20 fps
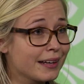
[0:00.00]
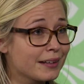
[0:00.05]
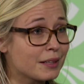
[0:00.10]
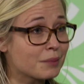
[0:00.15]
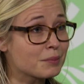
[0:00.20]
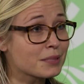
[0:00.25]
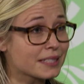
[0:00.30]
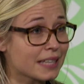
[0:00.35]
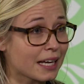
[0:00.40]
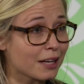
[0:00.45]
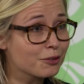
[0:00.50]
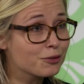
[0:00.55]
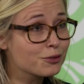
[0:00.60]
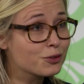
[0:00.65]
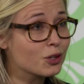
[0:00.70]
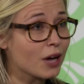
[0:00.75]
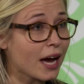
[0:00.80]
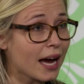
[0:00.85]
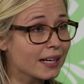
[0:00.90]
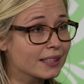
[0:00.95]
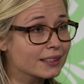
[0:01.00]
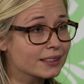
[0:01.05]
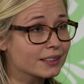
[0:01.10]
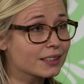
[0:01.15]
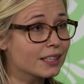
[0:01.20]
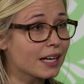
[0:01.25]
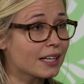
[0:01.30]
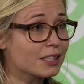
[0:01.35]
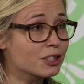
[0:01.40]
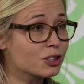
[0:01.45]
themselves to act
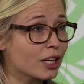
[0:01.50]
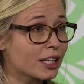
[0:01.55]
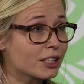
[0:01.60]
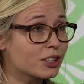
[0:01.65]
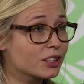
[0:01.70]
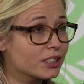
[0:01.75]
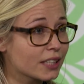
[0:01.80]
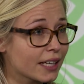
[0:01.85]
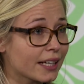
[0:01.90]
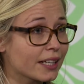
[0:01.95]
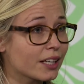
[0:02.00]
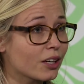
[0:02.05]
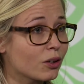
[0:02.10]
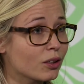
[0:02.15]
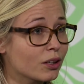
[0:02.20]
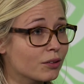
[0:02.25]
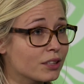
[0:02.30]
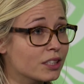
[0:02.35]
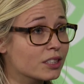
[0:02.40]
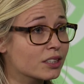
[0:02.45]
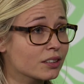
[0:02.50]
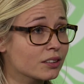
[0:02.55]
and try to take all of these